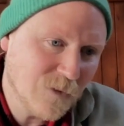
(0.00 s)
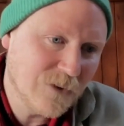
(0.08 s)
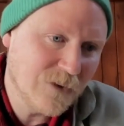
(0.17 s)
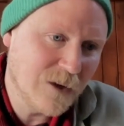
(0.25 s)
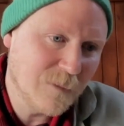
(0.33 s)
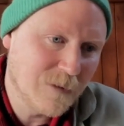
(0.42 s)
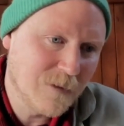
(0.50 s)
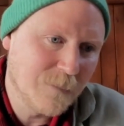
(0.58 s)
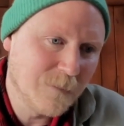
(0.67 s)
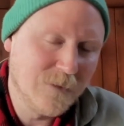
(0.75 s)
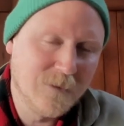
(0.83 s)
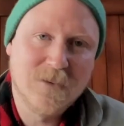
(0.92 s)
set of
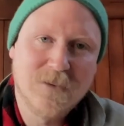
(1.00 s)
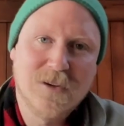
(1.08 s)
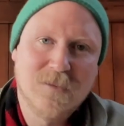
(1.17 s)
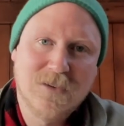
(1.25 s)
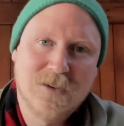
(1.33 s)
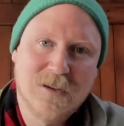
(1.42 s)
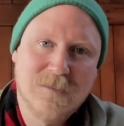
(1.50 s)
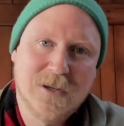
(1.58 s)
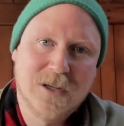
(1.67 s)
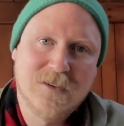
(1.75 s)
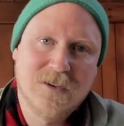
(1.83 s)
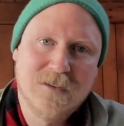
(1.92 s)
parameters, a different set of
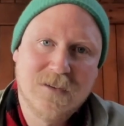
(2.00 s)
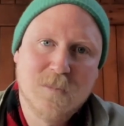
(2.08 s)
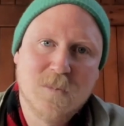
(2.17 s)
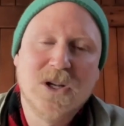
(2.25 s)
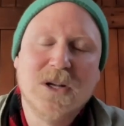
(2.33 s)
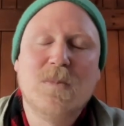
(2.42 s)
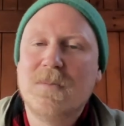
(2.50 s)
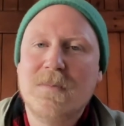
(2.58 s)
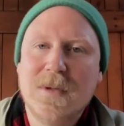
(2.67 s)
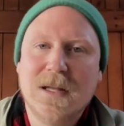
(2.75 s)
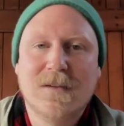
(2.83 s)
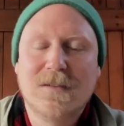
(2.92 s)
budgets, but it
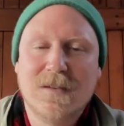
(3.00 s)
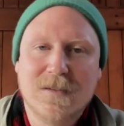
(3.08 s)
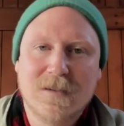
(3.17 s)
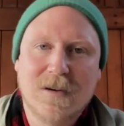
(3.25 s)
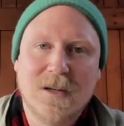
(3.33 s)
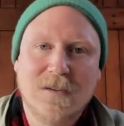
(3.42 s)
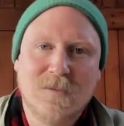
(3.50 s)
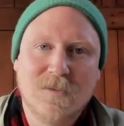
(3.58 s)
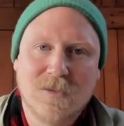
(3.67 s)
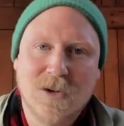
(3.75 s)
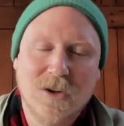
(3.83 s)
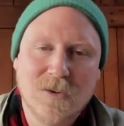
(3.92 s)
permits this creative
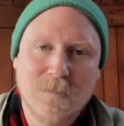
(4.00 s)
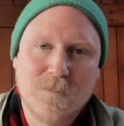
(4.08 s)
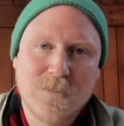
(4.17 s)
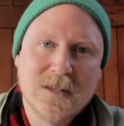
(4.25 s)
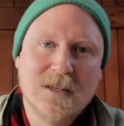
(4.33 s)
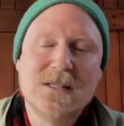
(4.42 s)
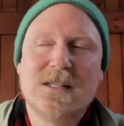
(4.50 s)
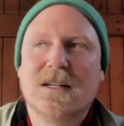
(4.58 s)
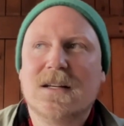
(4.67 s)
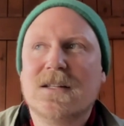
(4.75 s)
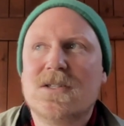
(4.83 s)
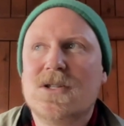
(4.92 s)
freedom that is
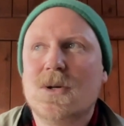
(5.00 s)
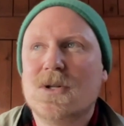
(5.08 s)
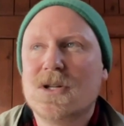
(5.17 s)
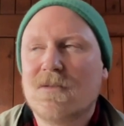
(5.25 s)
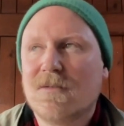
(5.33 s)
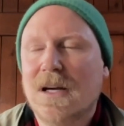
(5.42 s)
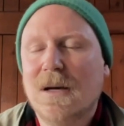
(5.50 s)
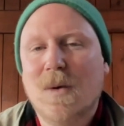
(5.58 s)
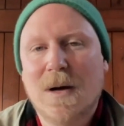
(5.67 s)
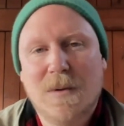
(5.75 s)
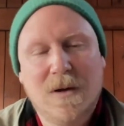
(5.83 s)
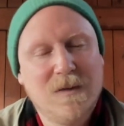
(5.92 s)
to a degree
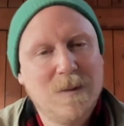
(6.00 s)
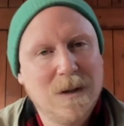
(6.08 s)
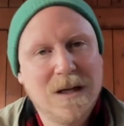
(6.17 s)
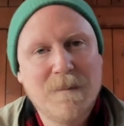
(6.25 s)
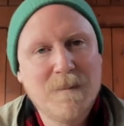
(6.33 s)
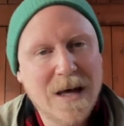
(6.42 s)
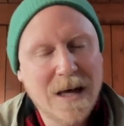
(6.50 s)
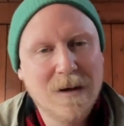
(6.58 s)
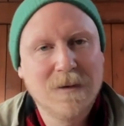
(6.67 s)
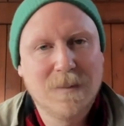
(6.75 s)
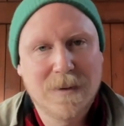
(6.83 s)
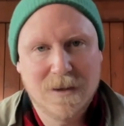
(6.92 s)
where possible
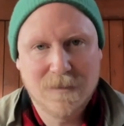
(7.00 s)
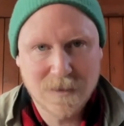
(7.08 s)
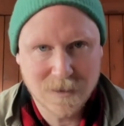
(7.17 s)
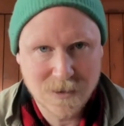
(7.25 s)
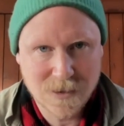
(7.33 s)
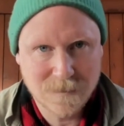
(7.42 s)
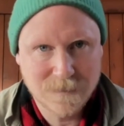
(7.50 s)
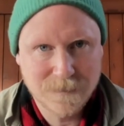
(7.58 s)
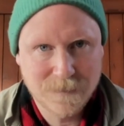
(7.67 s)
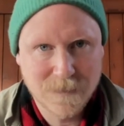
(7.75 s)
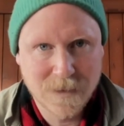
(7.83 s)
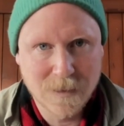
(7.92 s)
unbound by function
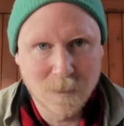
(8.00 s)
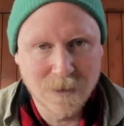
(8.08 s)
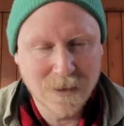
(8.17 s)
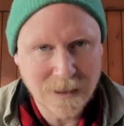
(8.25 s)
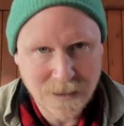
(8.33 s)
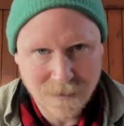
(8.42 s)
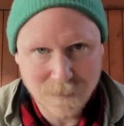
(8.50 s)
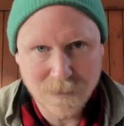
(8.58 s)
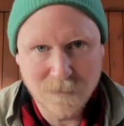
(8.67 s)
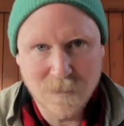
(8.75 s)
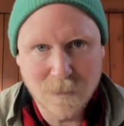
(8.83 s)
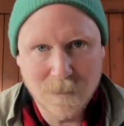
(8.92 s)
or the need to
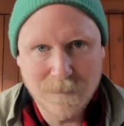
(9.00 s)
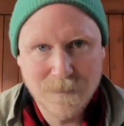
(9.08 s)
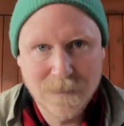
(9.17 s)
perform.